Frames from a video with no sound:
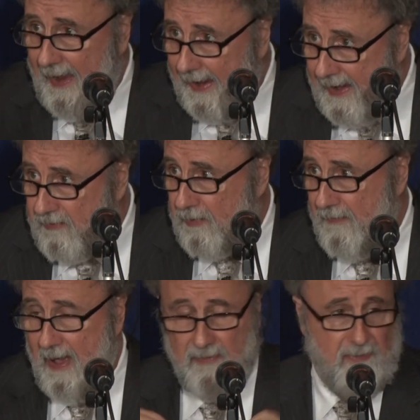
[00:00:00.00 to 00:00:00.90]
Each of
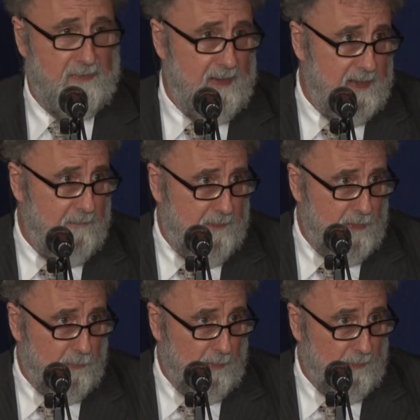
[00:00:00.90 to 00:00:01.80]
us as
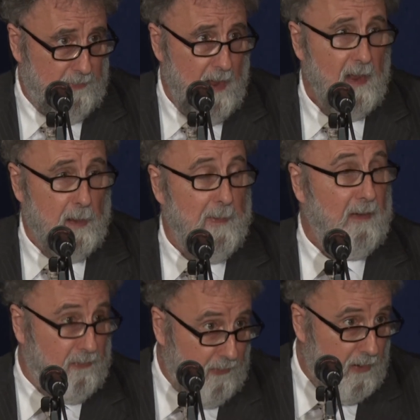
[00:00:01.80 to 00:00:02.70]
individuals can
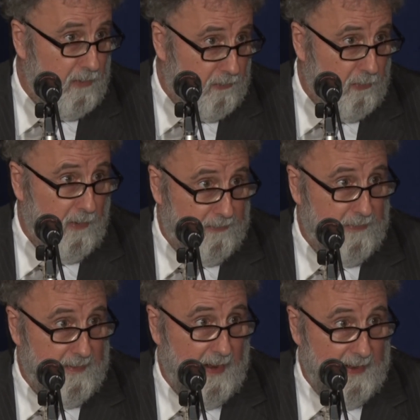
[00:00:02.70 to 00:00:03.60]
make certain
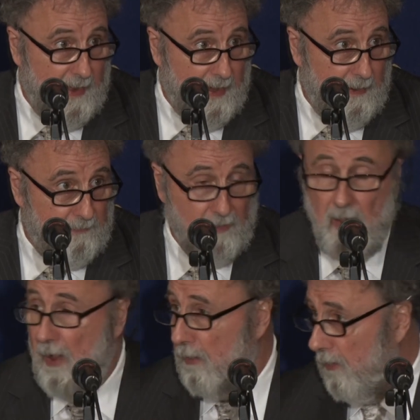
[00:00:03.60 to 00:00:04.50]
choices in our lives
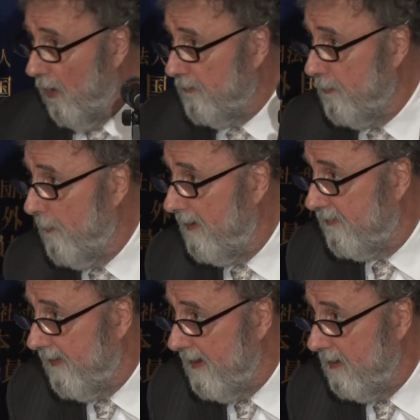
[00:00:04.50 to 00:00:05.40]
not to
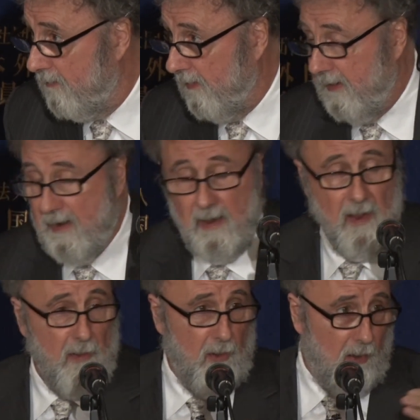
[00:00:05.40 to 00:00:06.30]
waste energy,
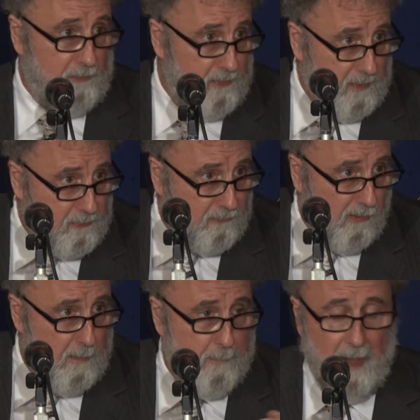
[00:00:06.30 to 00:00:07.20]
not to
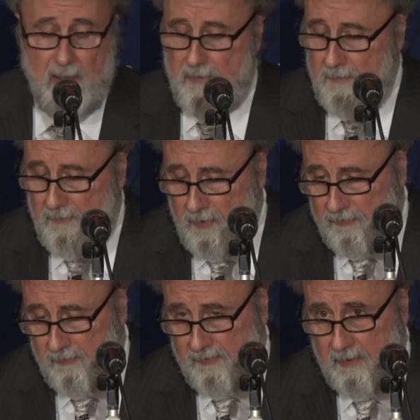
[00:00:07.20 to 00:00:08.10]
destroy
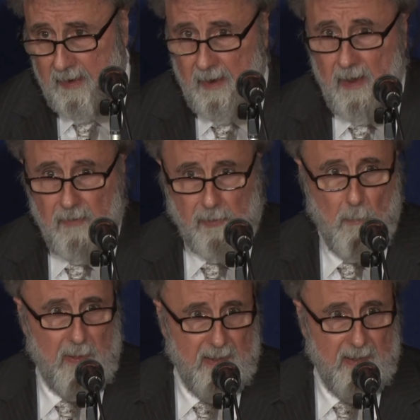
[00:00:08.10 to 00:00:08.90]
biodiversity. So we